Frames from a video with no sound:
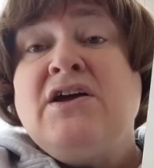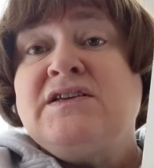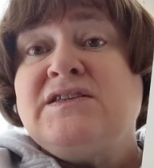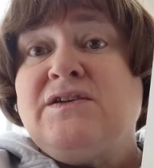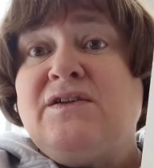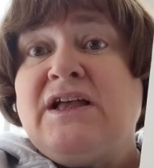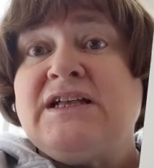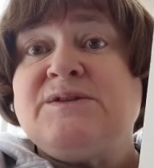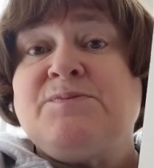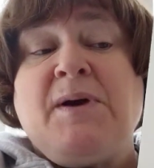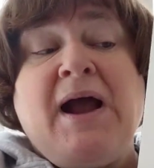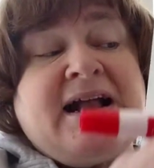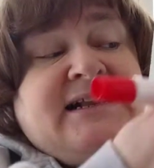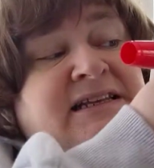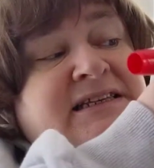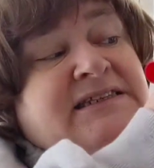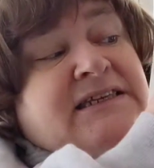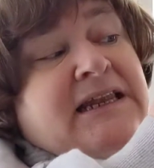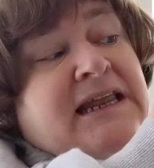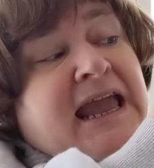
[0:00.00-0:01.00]
So let's
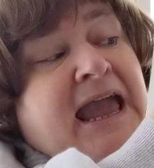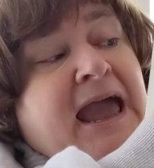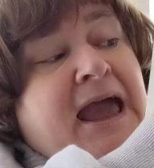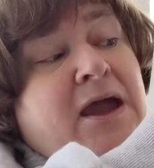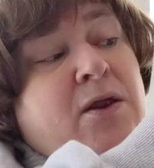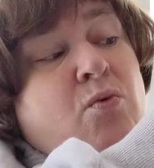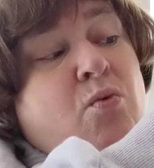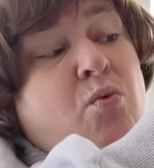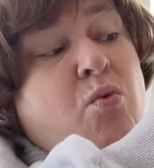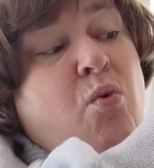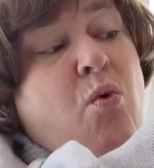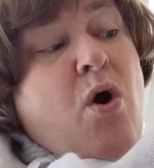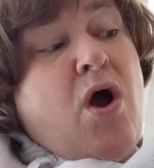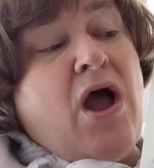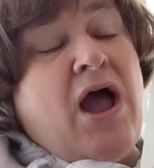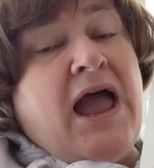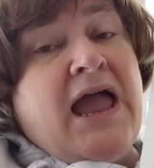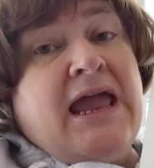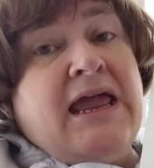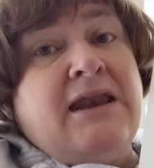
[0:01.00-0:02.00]
practice it again.
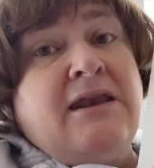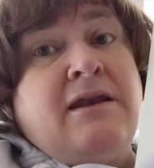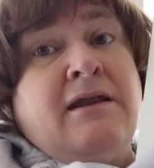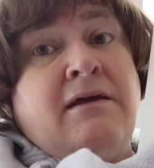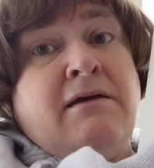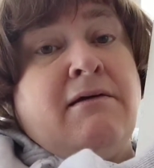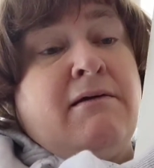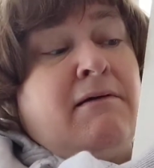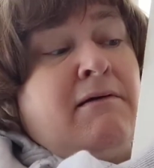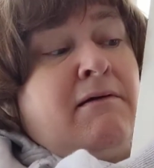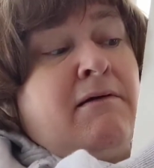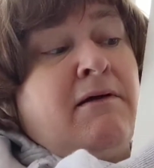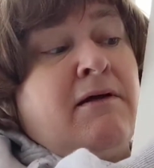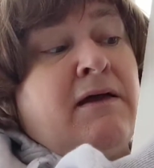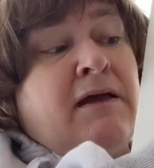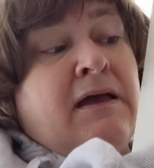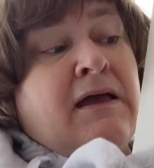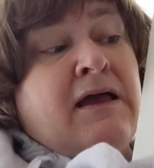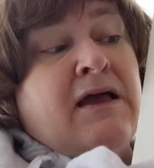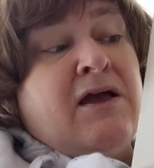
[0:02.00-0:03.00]
1,
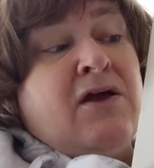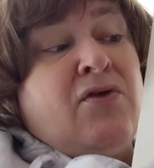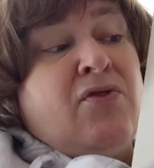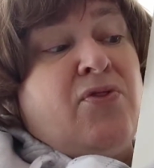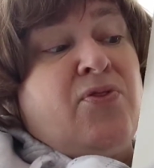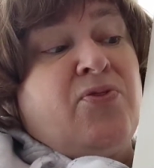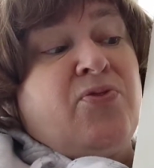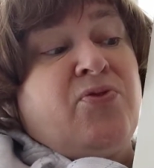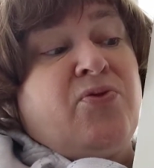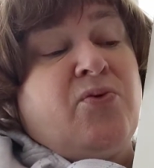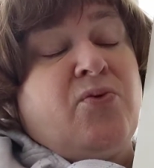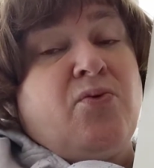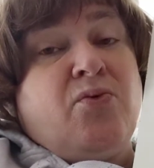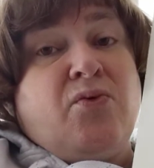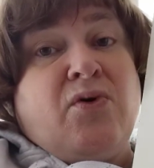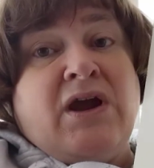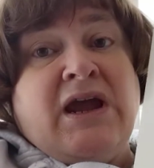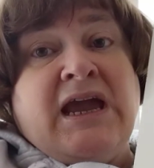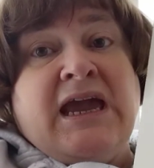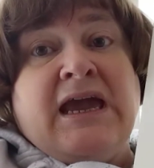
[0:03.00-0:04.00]

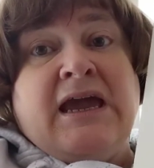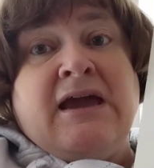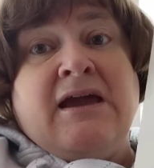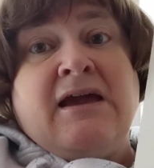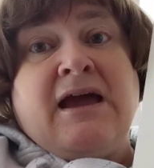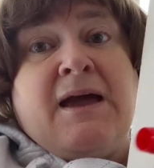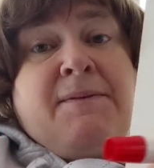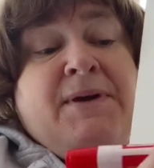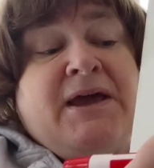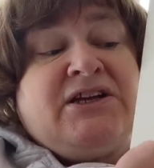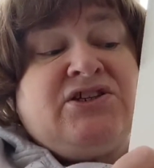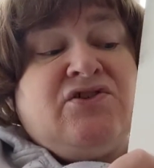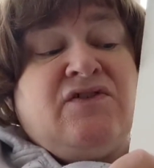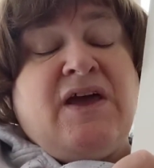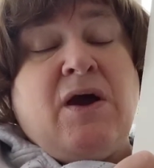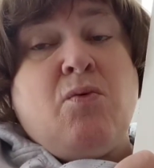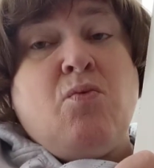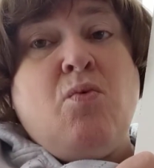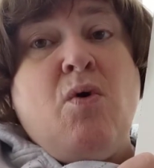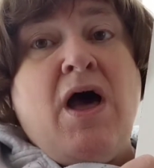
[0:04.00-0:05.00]
3. I make sure
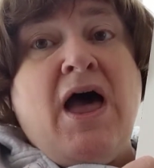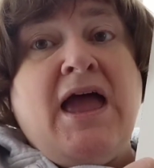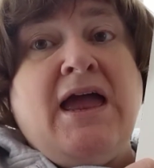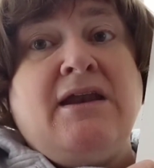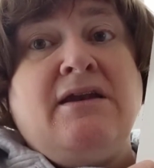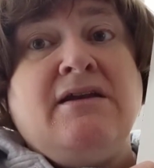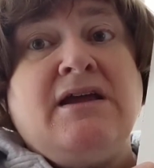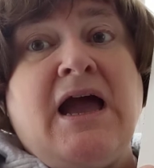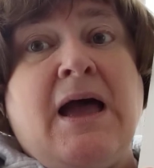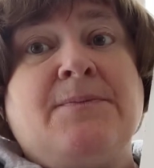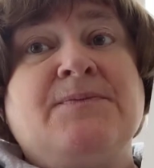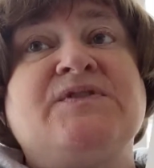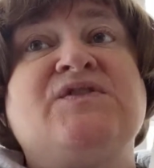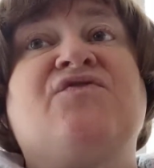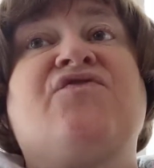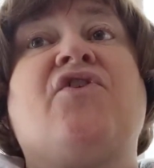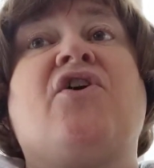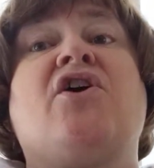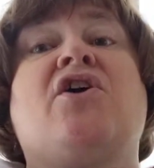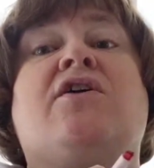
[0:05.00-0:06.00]
that 1 comes
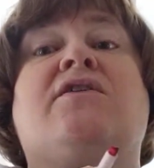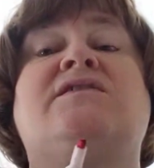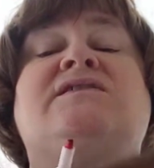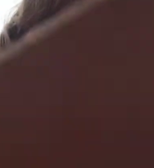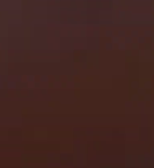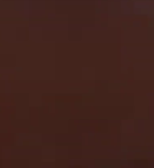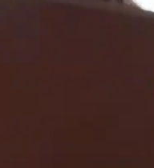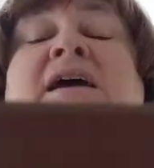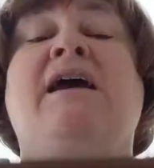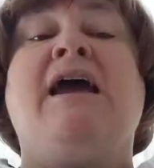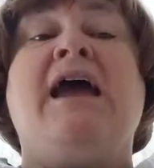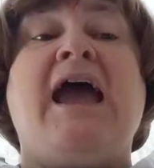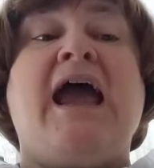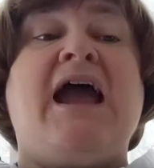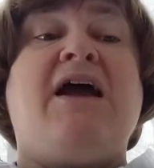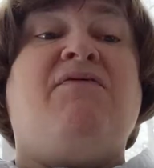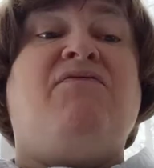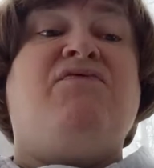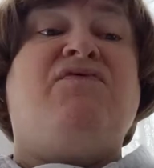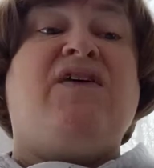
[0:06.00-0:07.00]
first
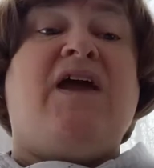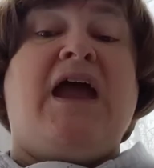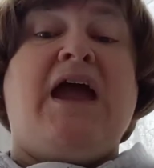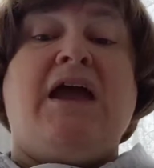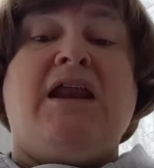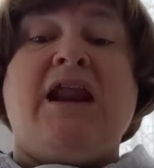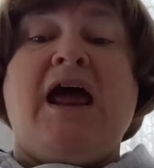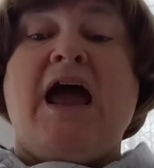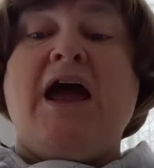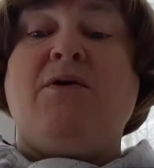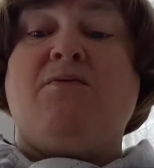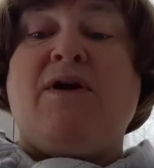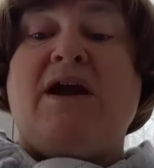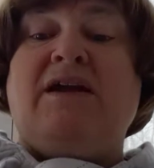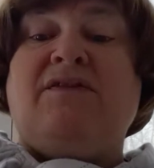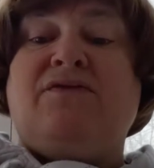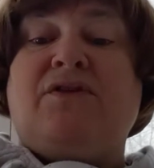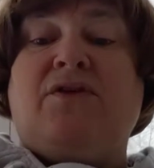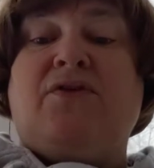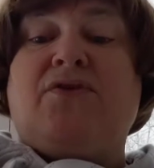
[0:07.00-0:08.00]
and then I
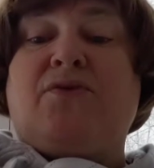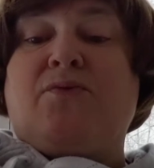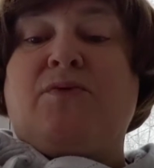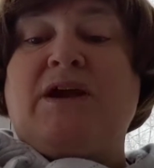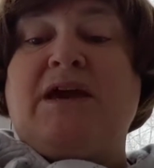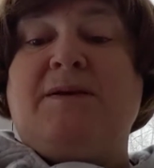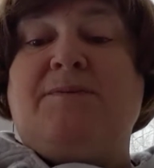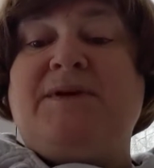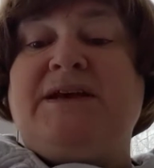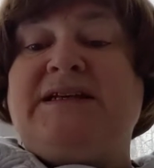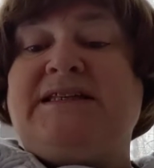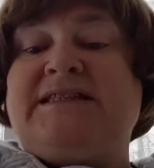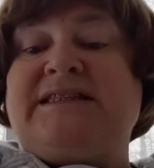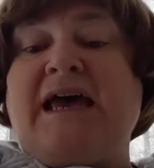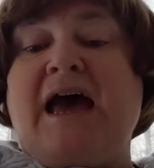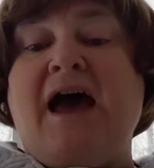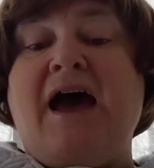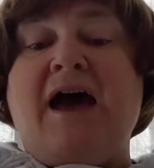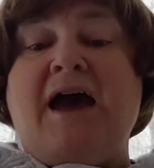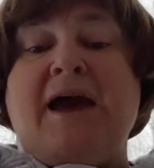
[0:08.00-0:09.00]
write the 3
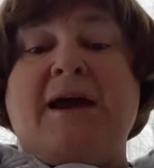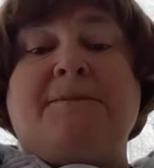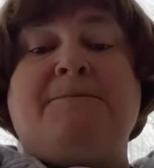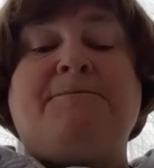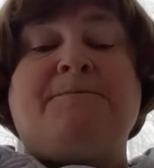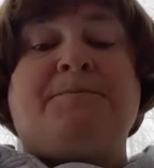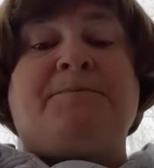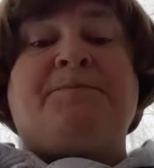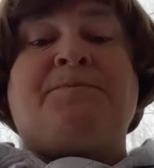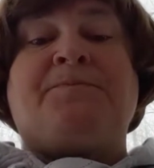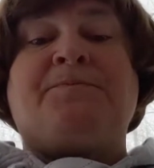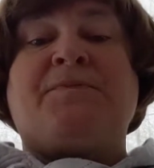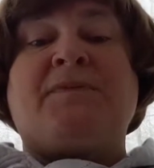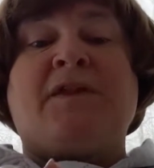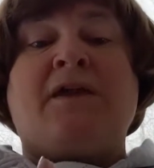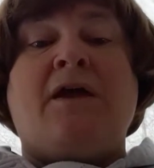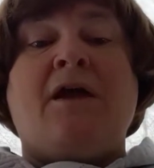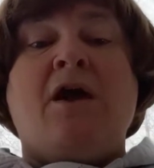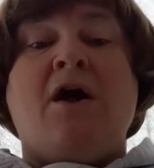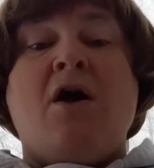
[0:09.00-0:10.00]
beside.
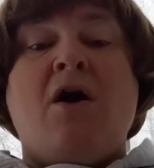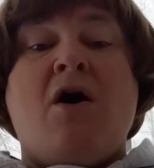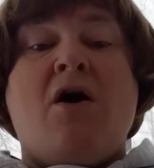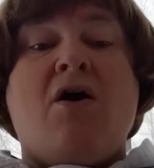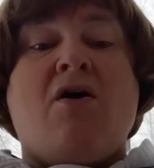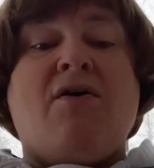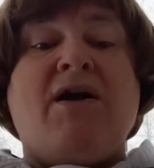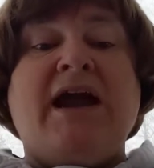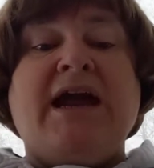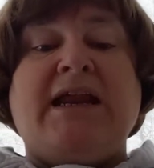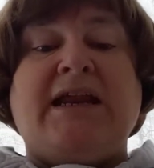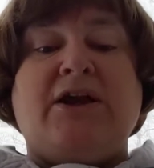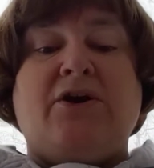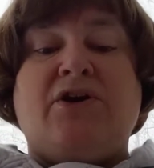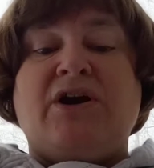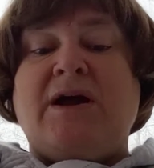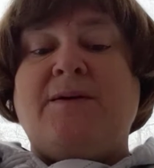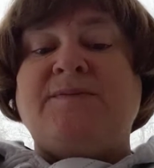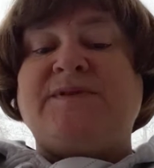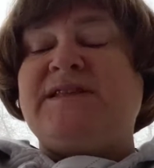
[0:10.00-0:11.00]
All right, here
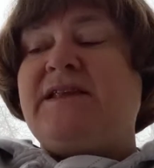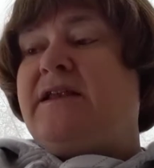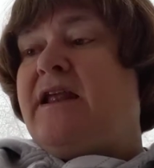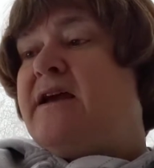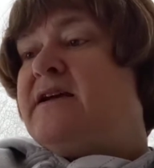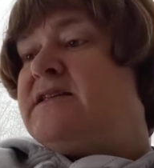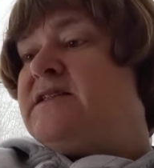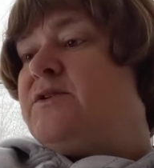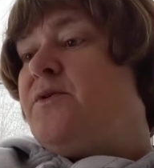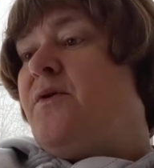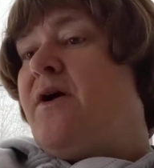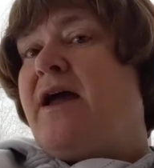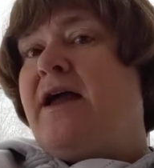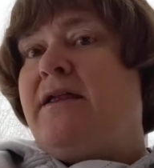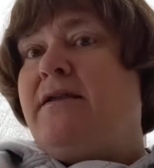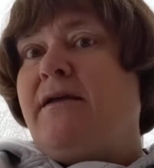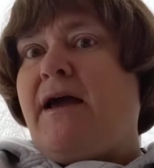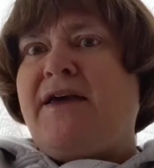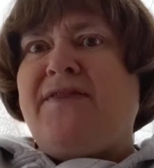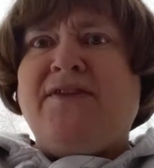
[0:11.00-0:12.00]
comes the next
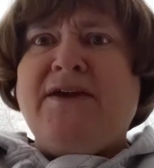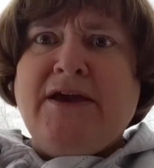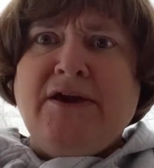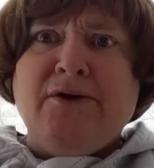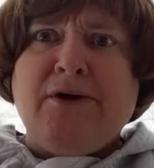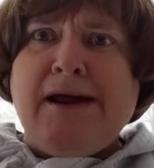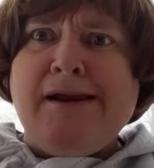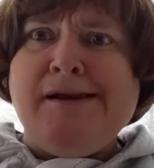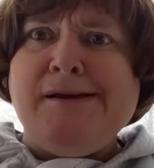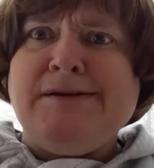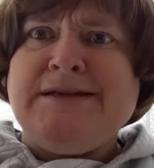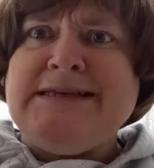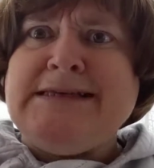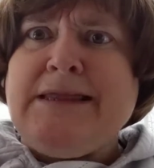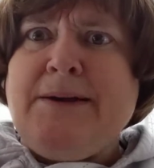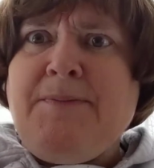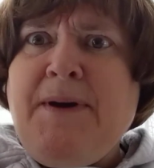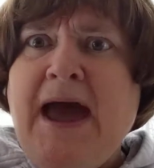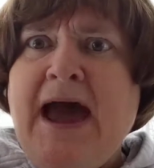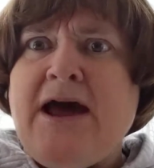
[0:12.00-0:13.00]
one. I think you're going to see
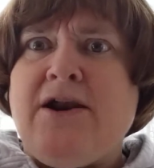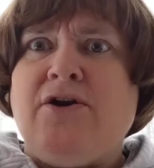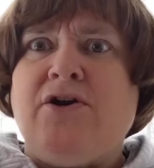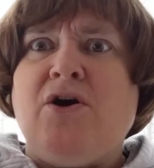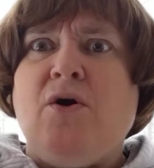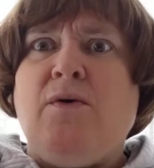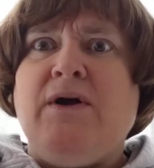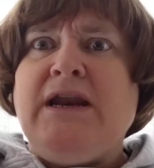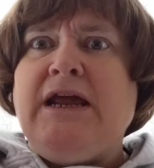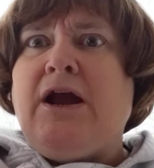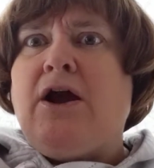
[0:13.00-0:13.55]
the pattern going